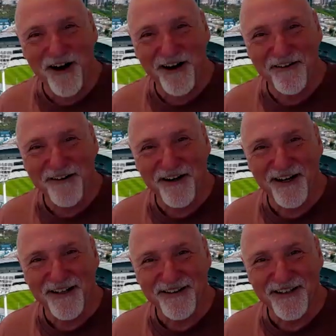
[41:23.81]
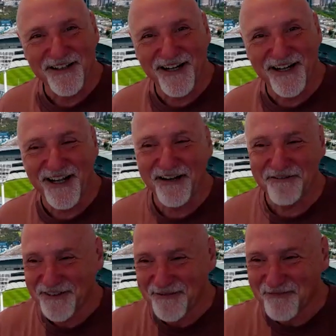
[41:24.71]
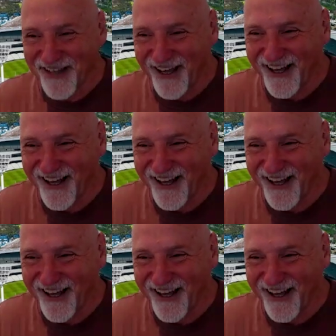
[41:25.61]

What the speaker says: while and then they left.